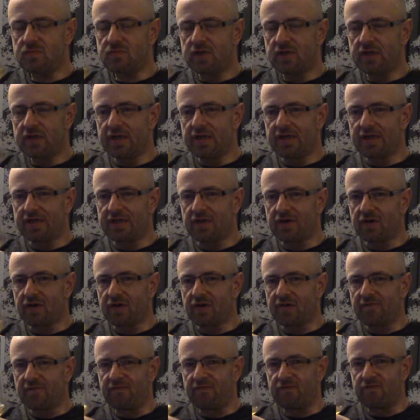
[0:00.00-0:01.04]
kind of dark
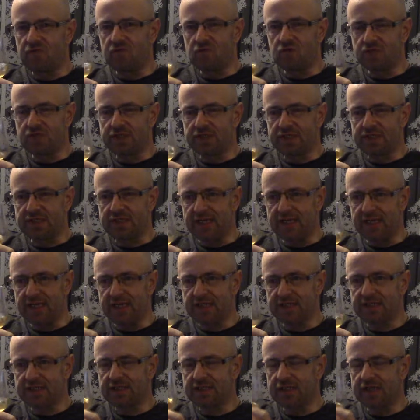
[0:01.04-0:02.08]
fruit
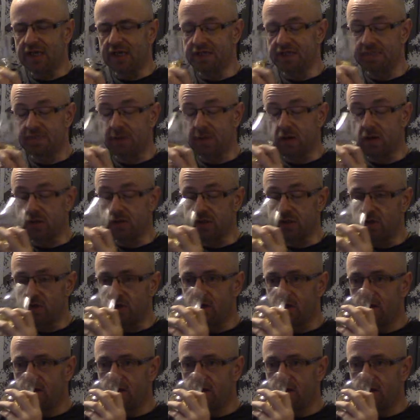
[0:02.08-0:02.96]
smell, sorry.